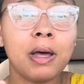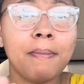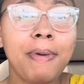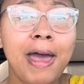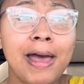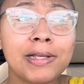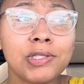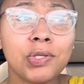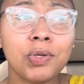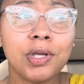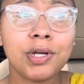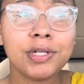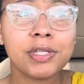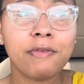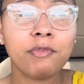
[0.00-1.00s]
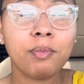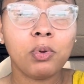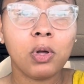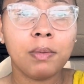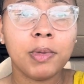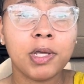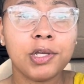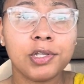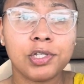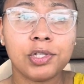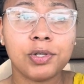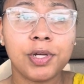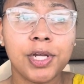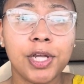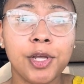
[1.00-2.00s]
past 2 years of employment
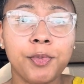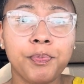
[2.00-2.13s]
history.